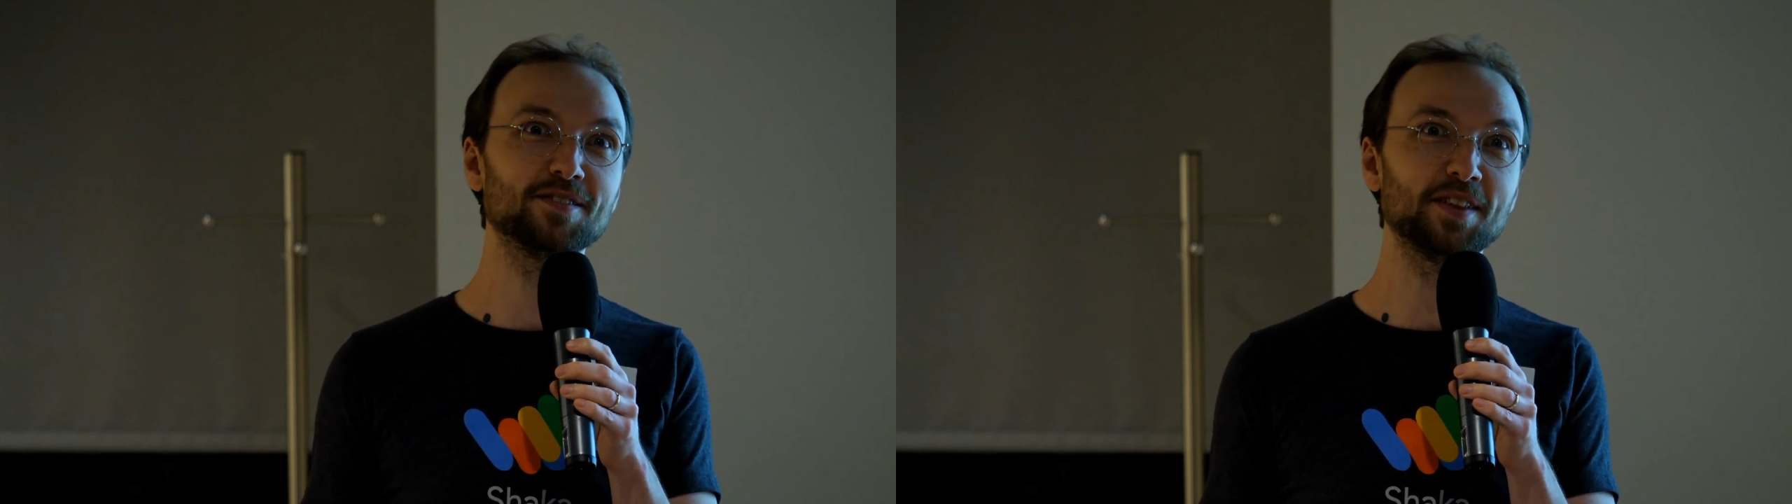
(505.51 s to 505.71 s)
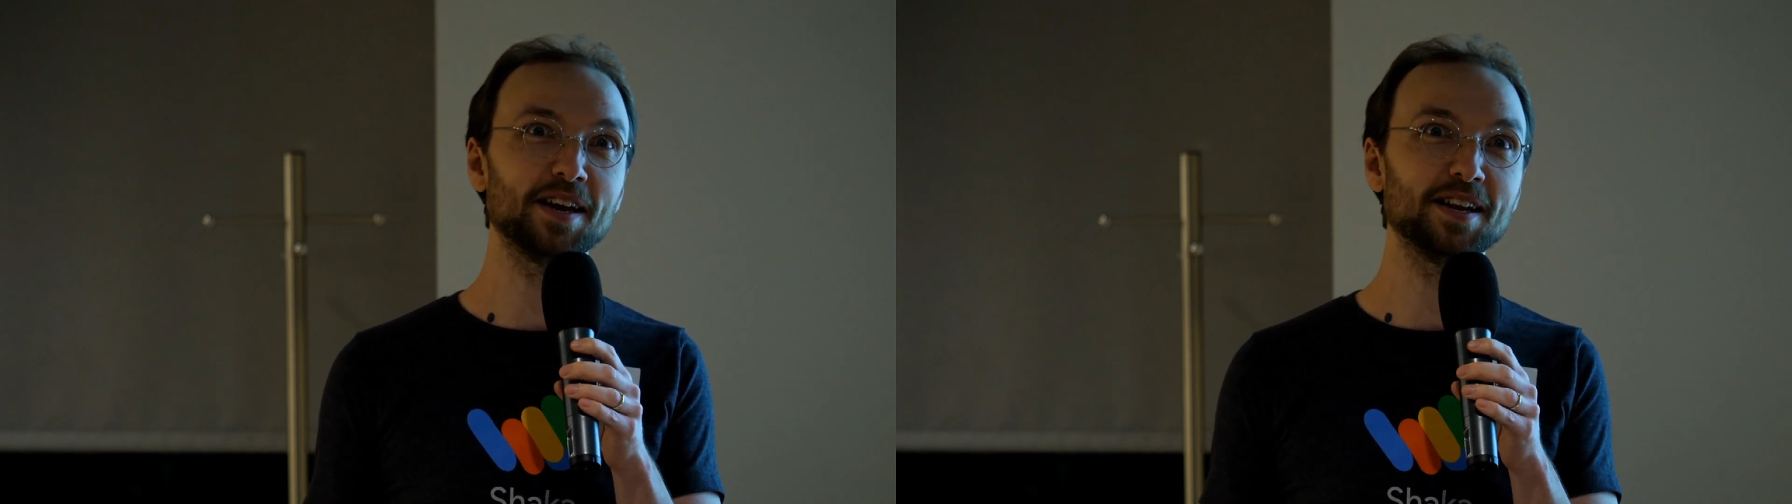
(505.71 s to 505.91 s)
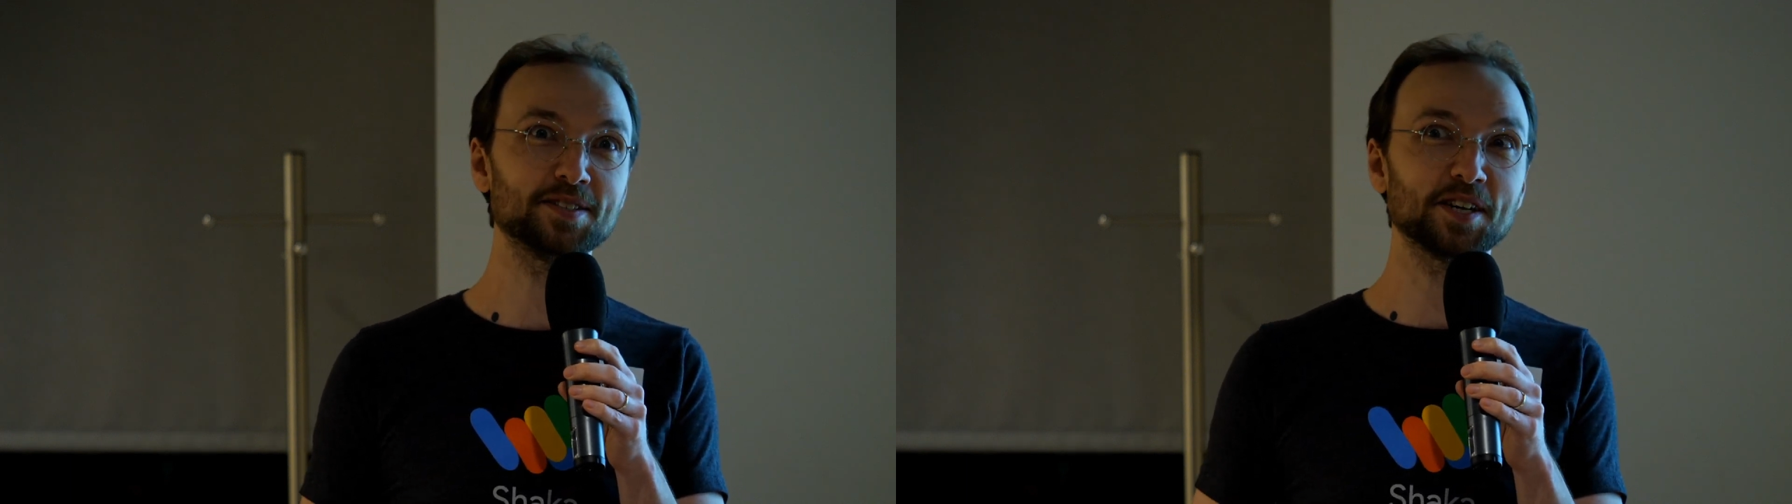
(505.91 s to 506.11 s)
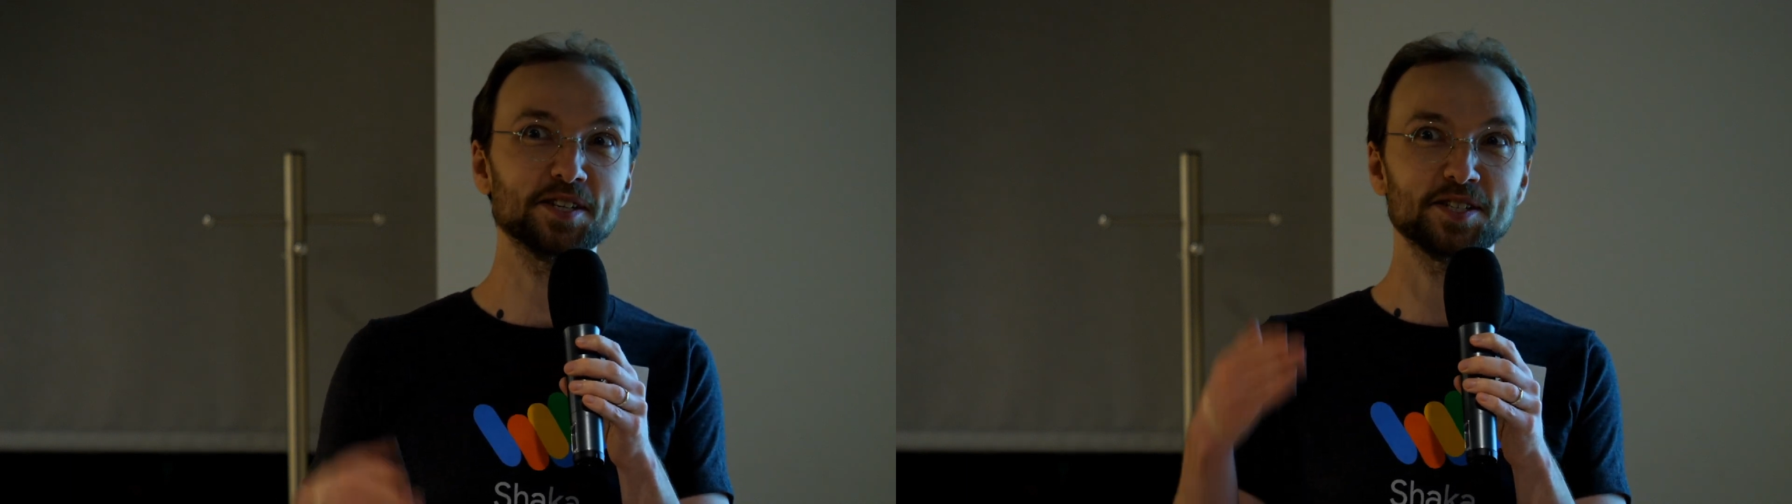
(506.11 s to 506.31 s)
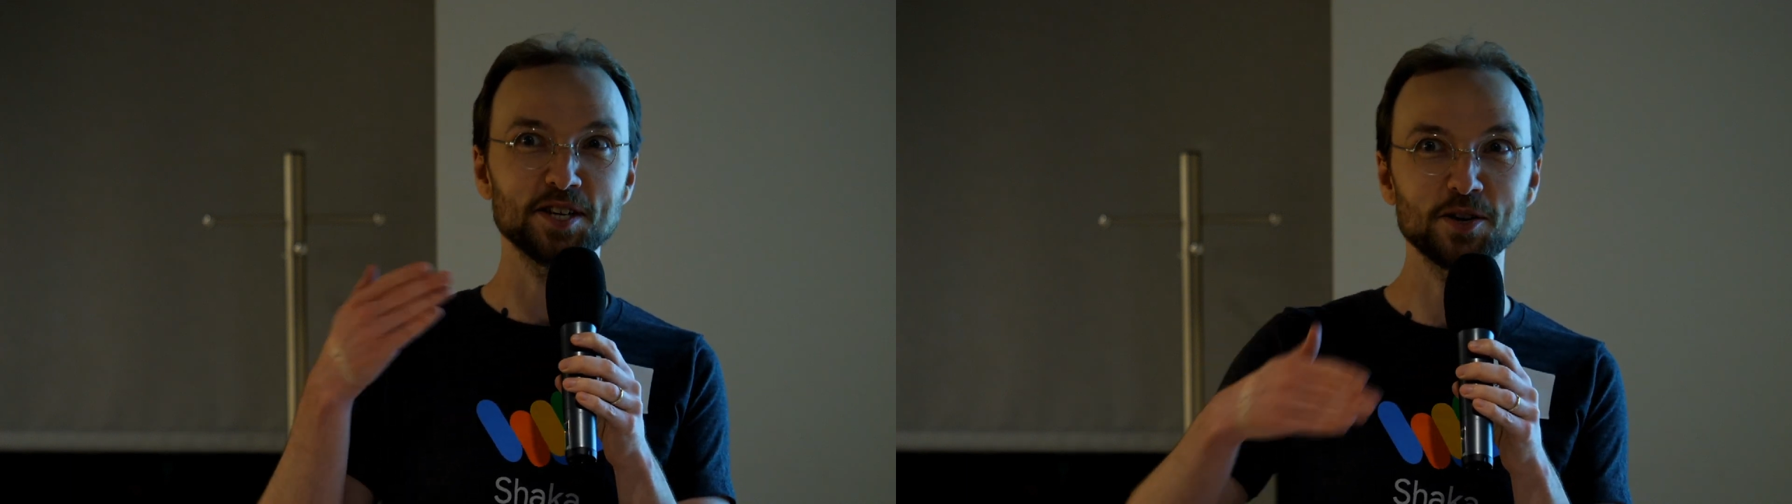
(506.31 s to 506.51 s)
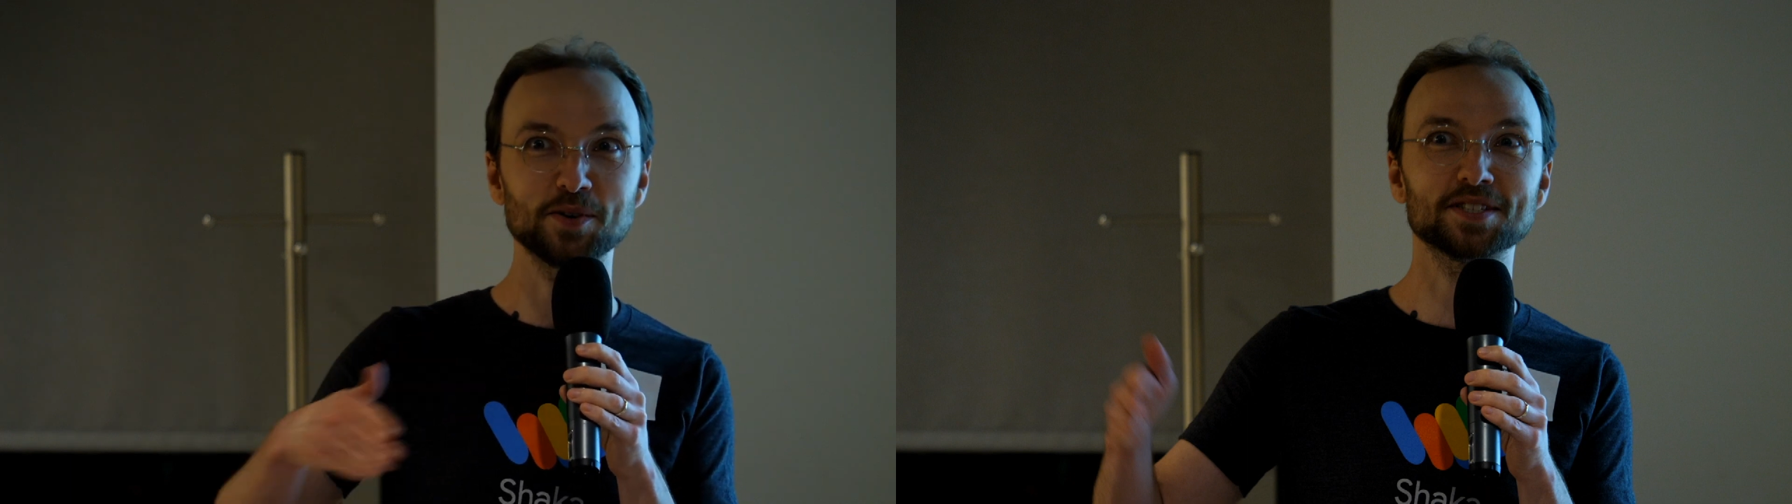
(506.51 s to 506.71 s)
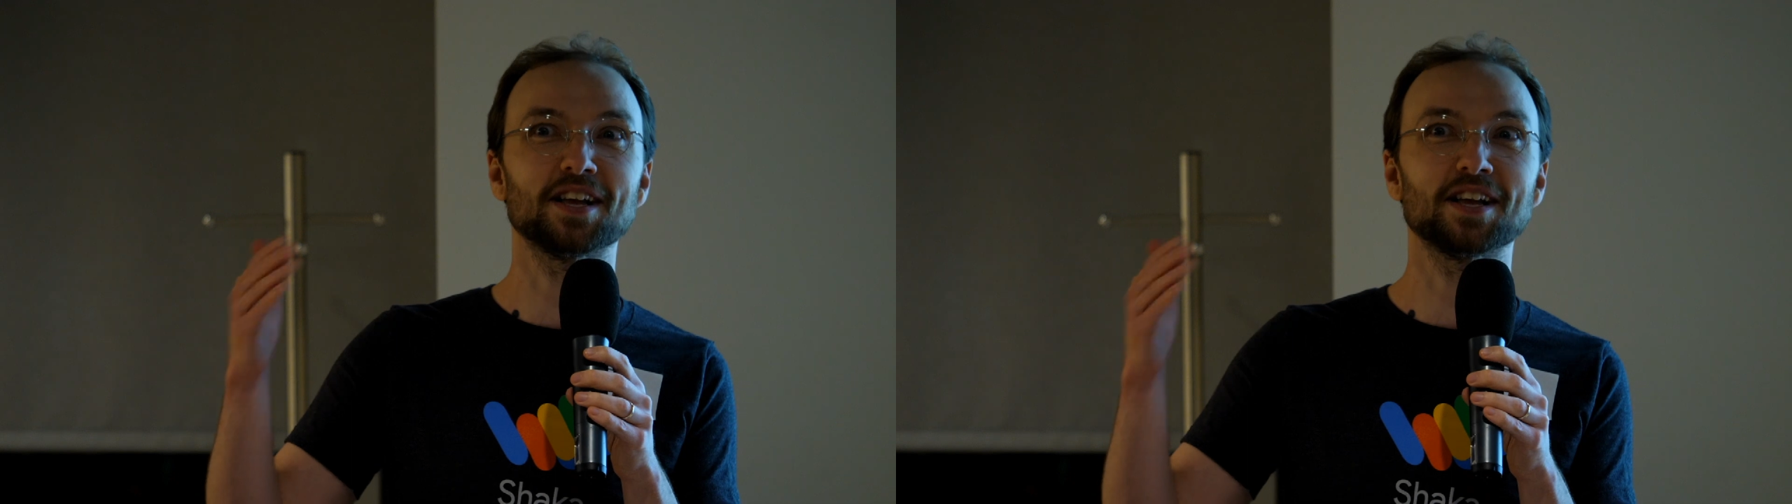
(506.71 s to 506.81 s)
that is a continuous